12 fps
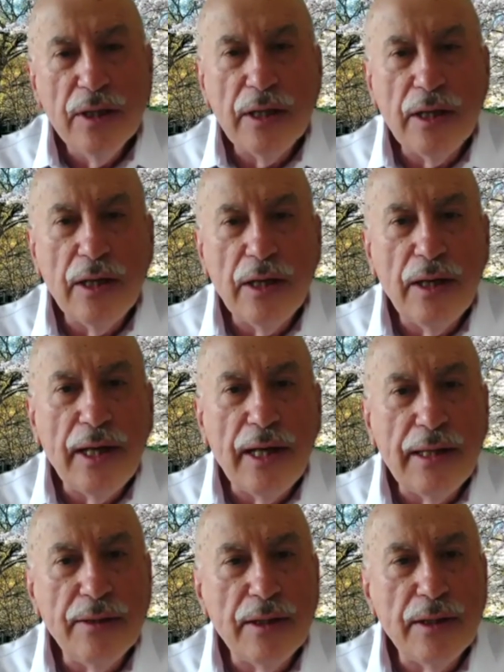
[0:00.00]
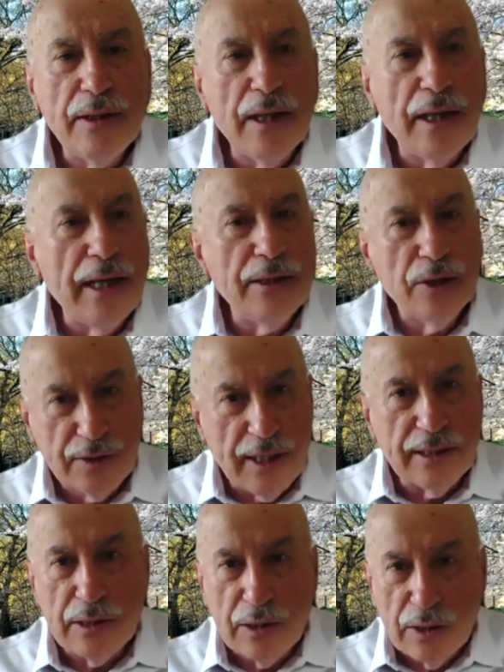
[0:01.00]
and
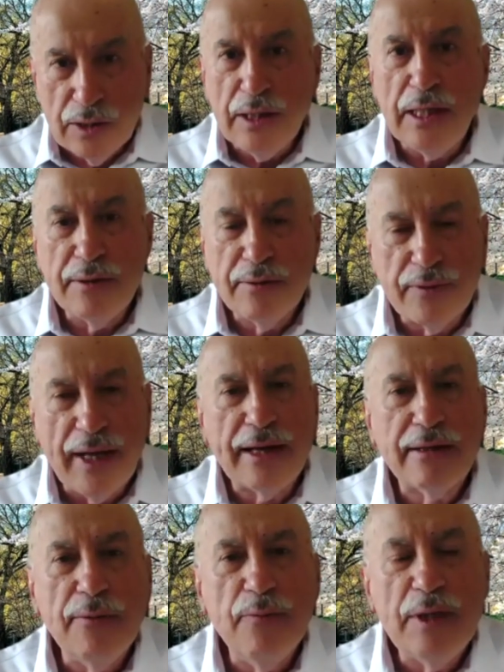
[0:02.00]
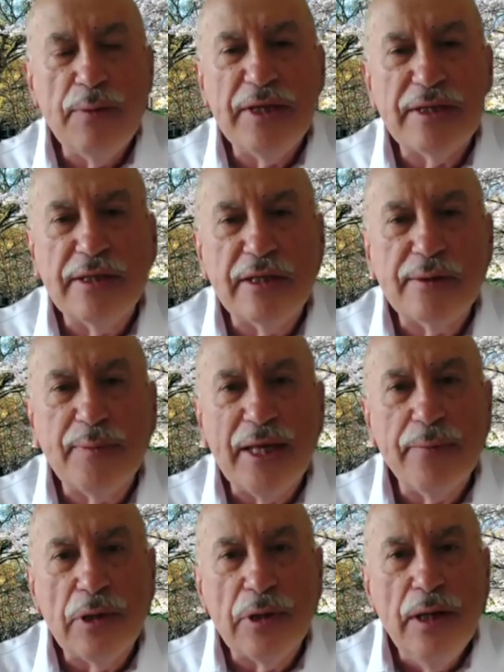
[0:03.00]
started interacting with business
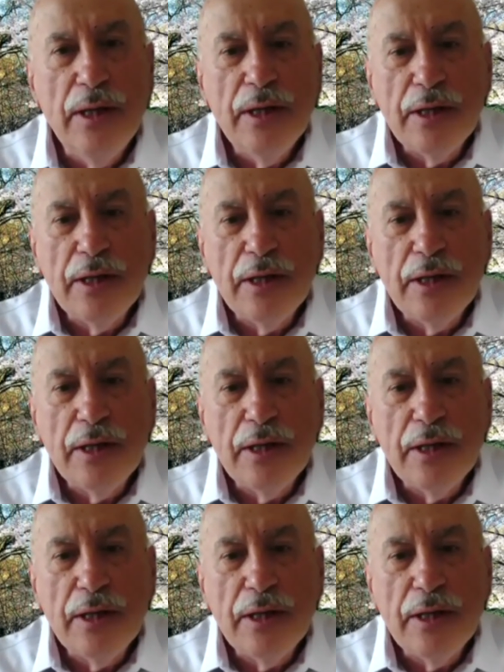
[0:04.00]
people,